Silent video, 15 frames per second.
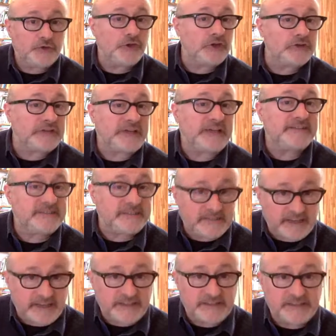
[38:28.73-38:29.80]
do not
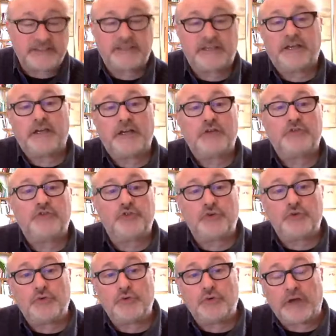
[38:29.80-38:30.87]
hesitate
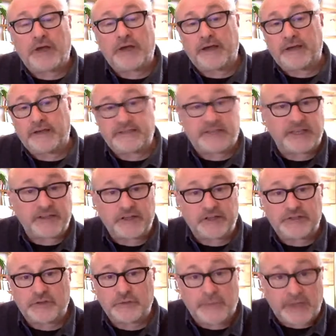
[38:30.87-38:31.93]
to send
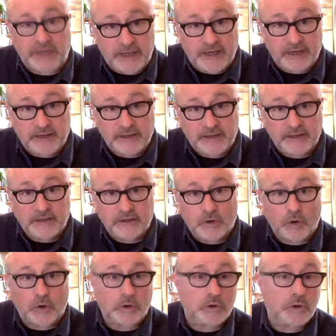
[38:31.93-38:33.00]
us a mail
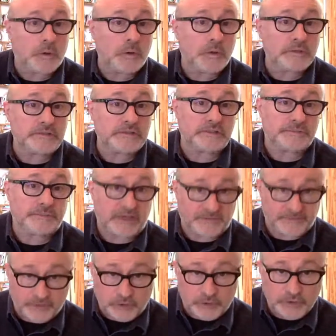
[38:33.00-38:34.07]
or call us
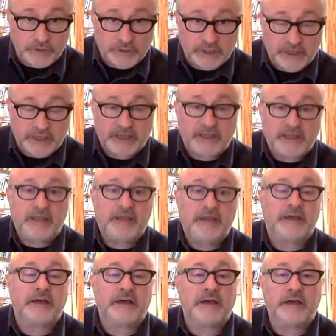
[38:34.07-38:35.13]
by phone.
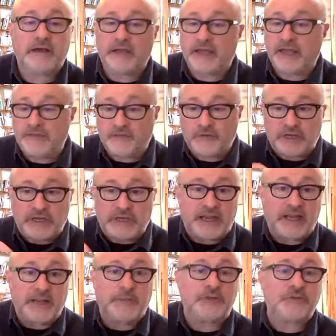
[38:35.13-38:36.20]

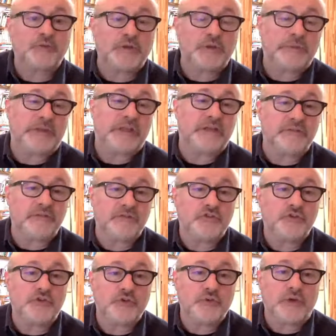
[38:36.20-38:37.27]
Every element will be
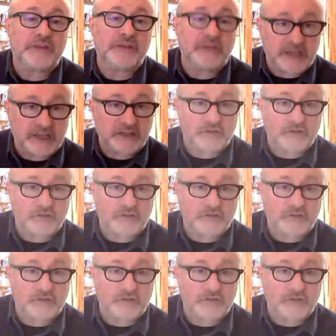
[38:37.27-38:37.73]
given to you at the